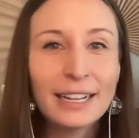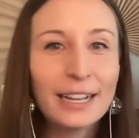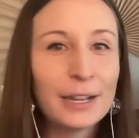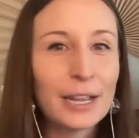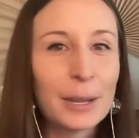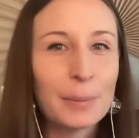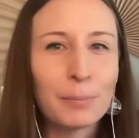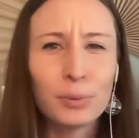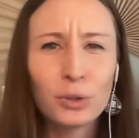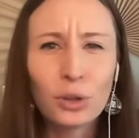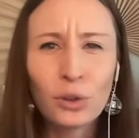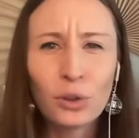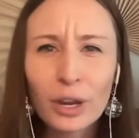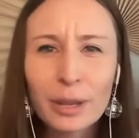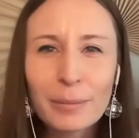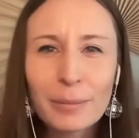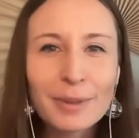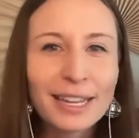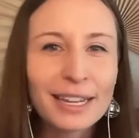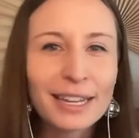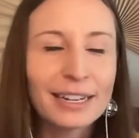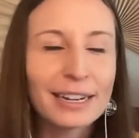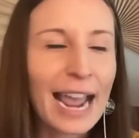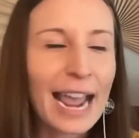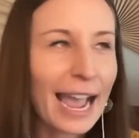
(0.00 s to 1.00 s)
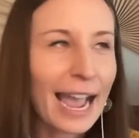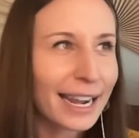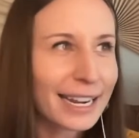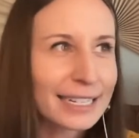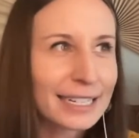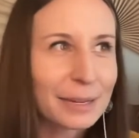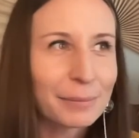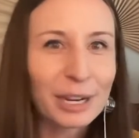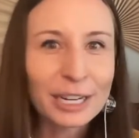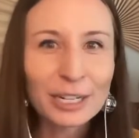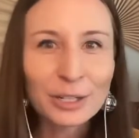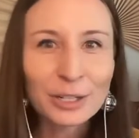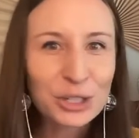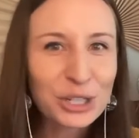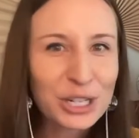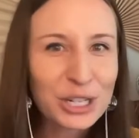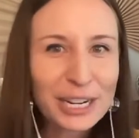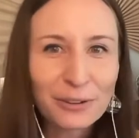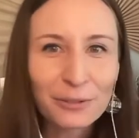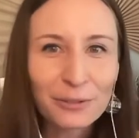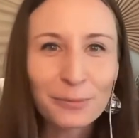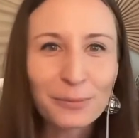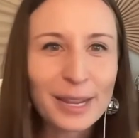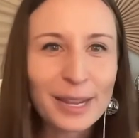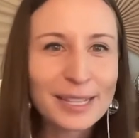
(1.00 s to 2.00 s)
employment, academic
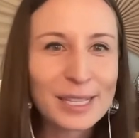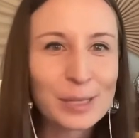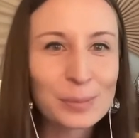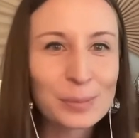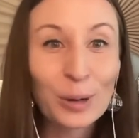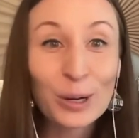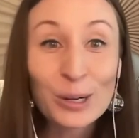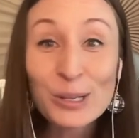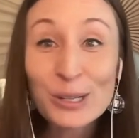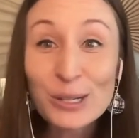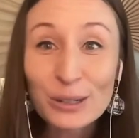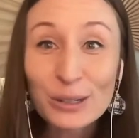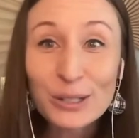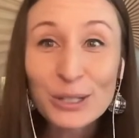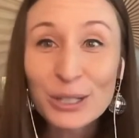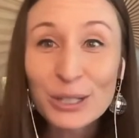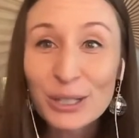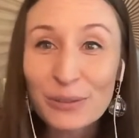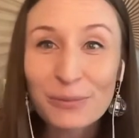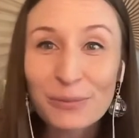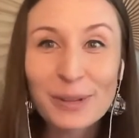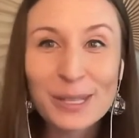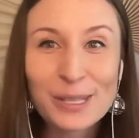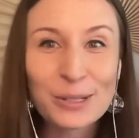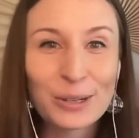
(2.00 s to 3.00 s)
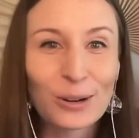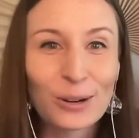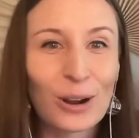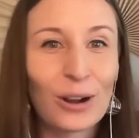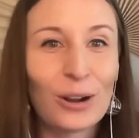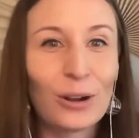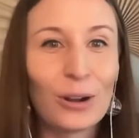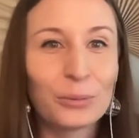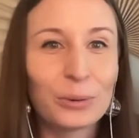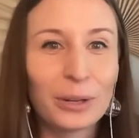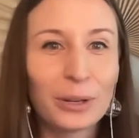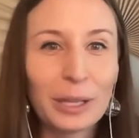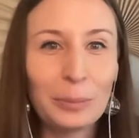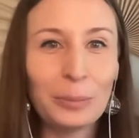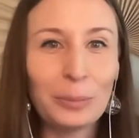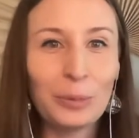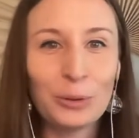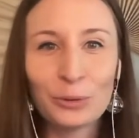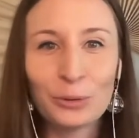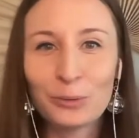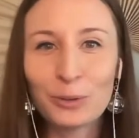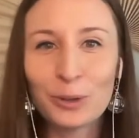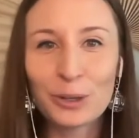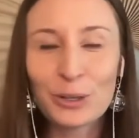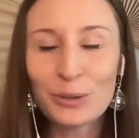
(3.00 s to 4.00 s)
achievements, personal achievements are all really
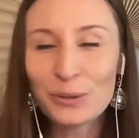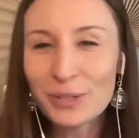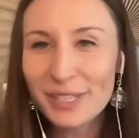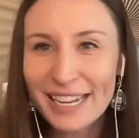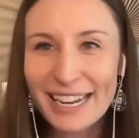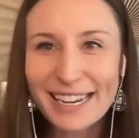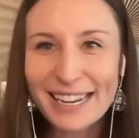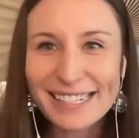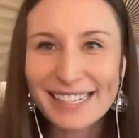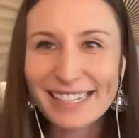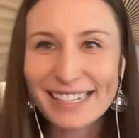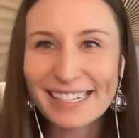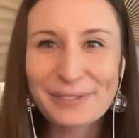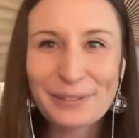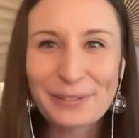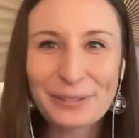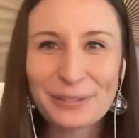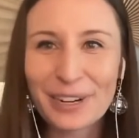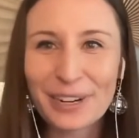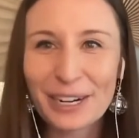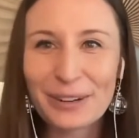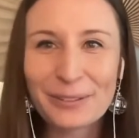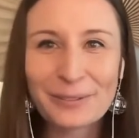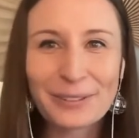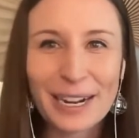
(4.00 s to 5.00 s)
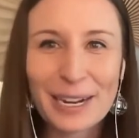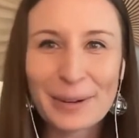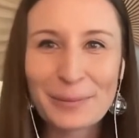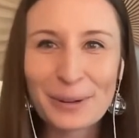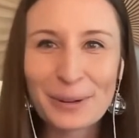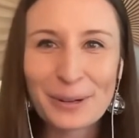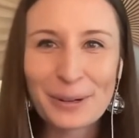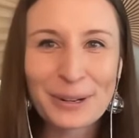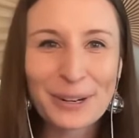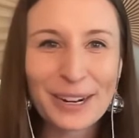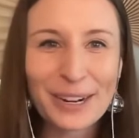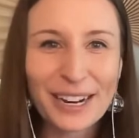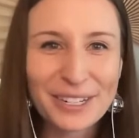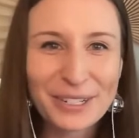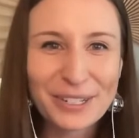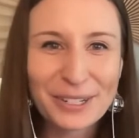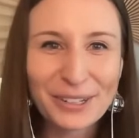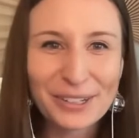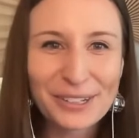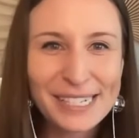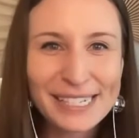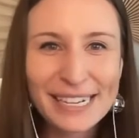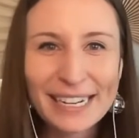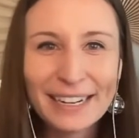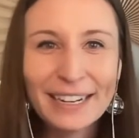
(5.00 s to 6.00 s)
beautiful use cases for verifiable
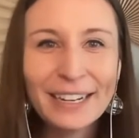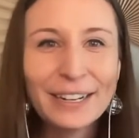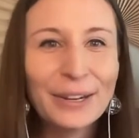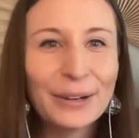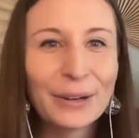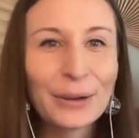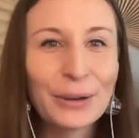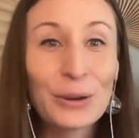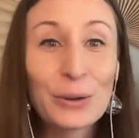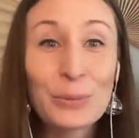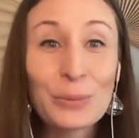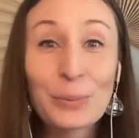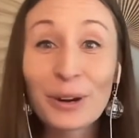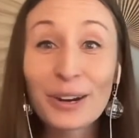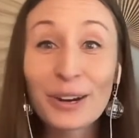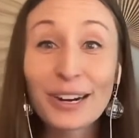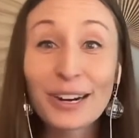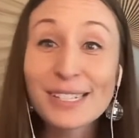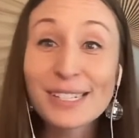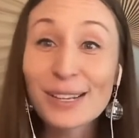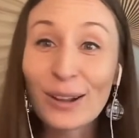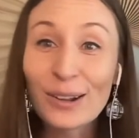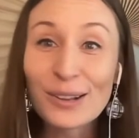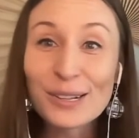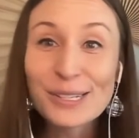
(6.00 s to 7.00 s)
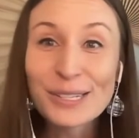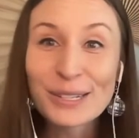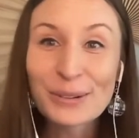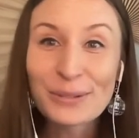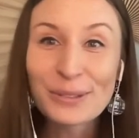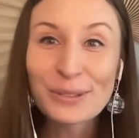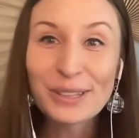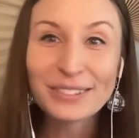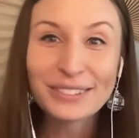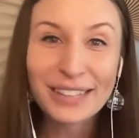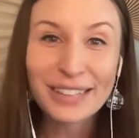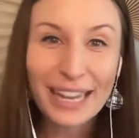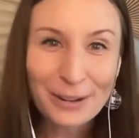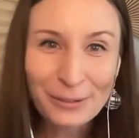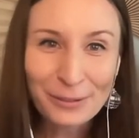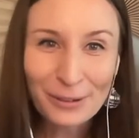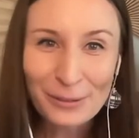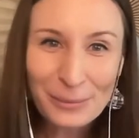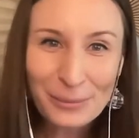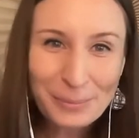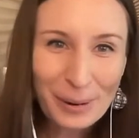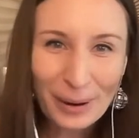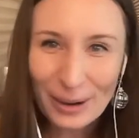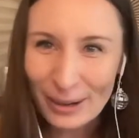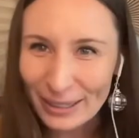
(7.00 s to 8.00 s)
credentials. Cooper is also the life of
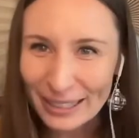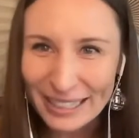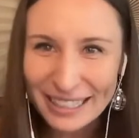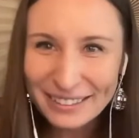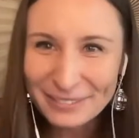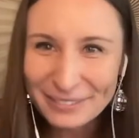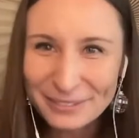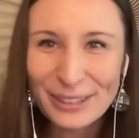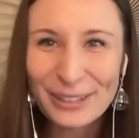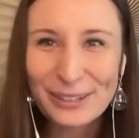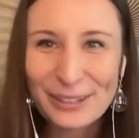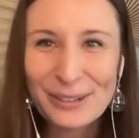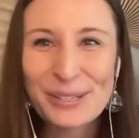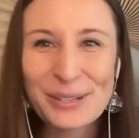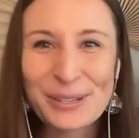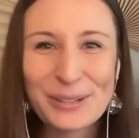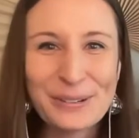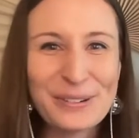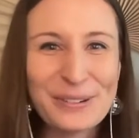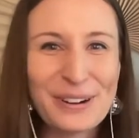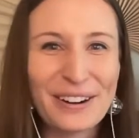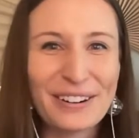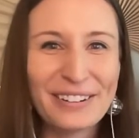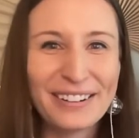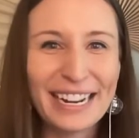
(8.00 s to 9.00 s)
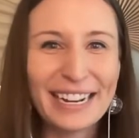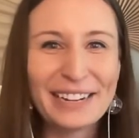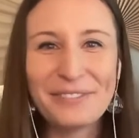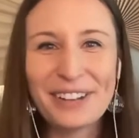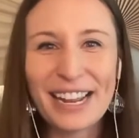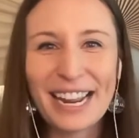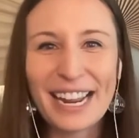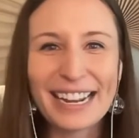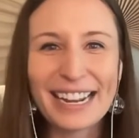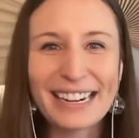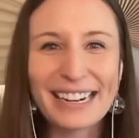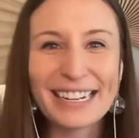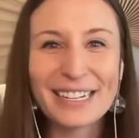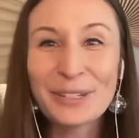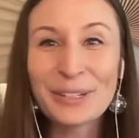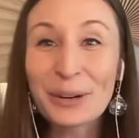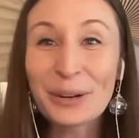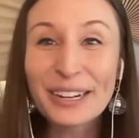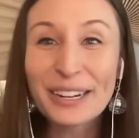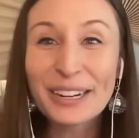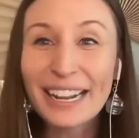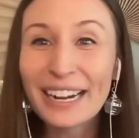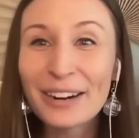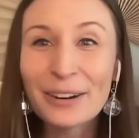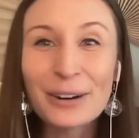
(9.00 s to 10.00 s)
the party for those who know him, and a
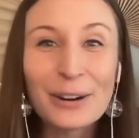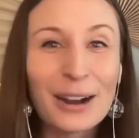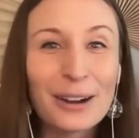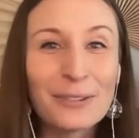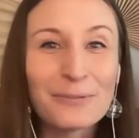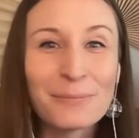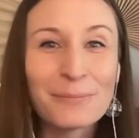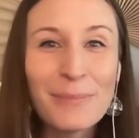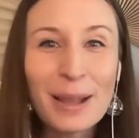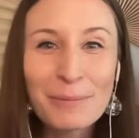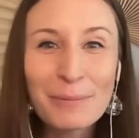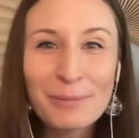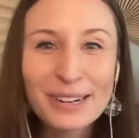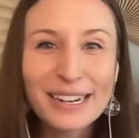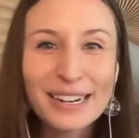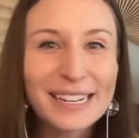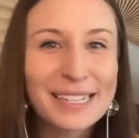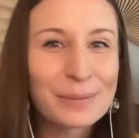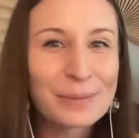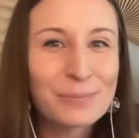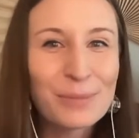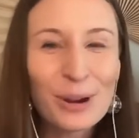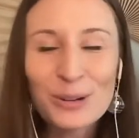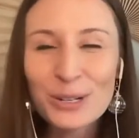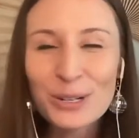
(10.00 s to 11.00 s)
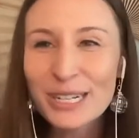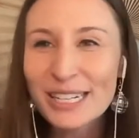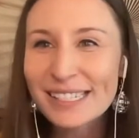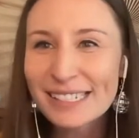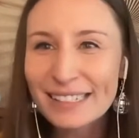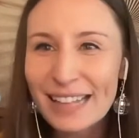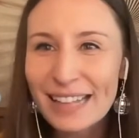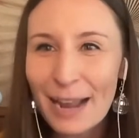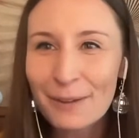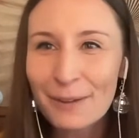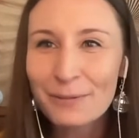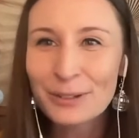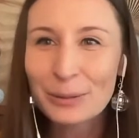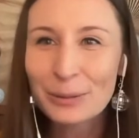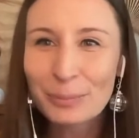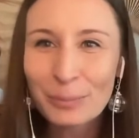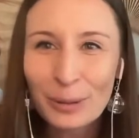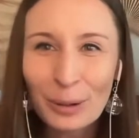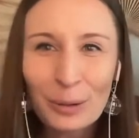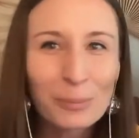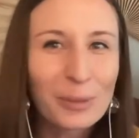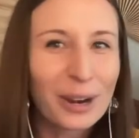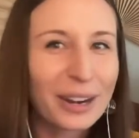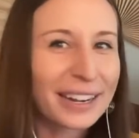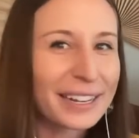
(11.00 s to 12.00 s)
tornado of memories, emotions, laughter,
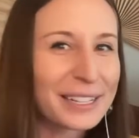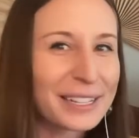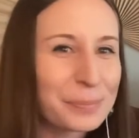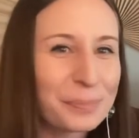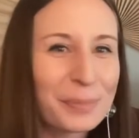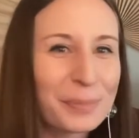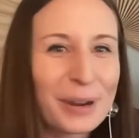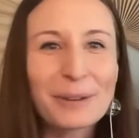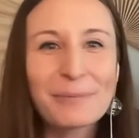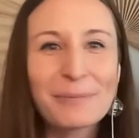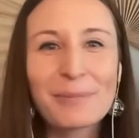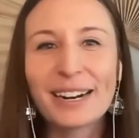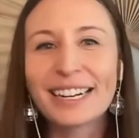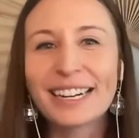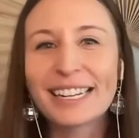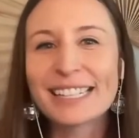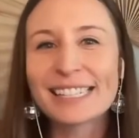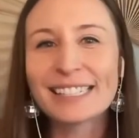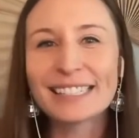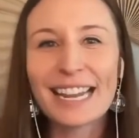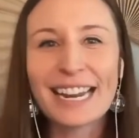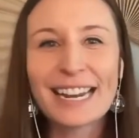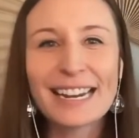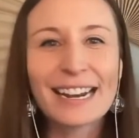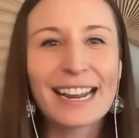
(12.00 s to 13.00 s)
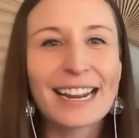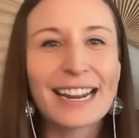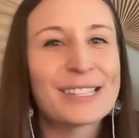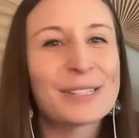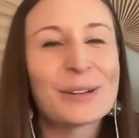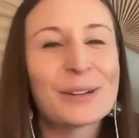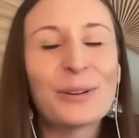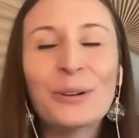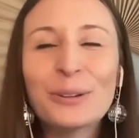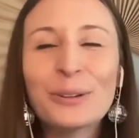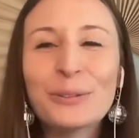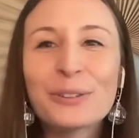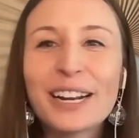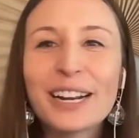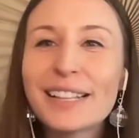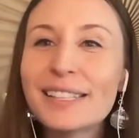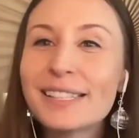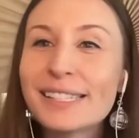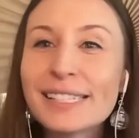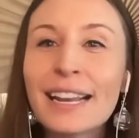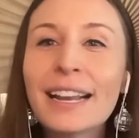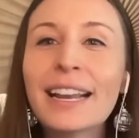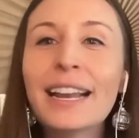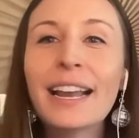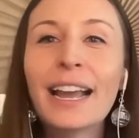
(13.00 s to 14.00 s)
bull markets, bear markets, late nights, old
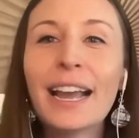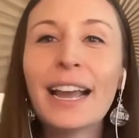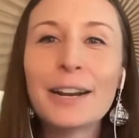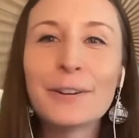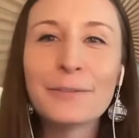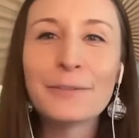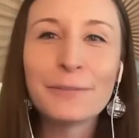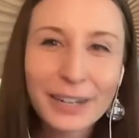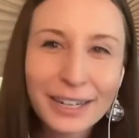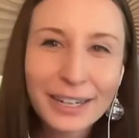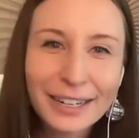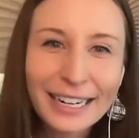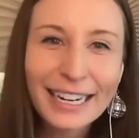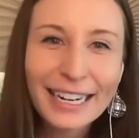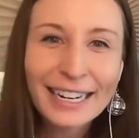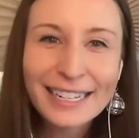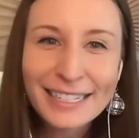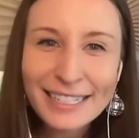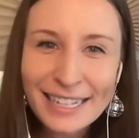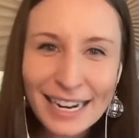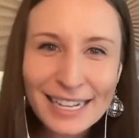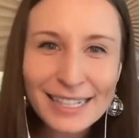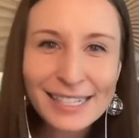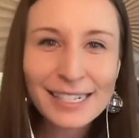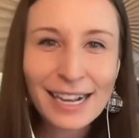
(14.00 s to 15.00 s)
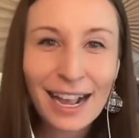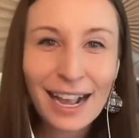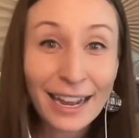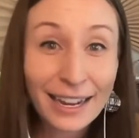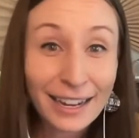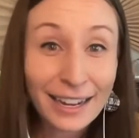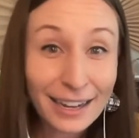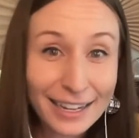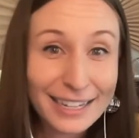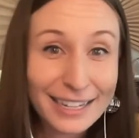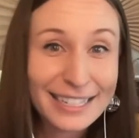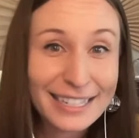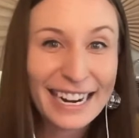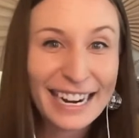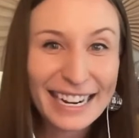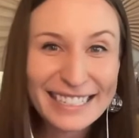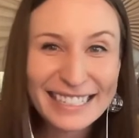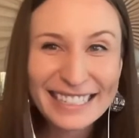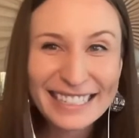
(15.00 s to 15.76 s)
friends, and very intense eye contact.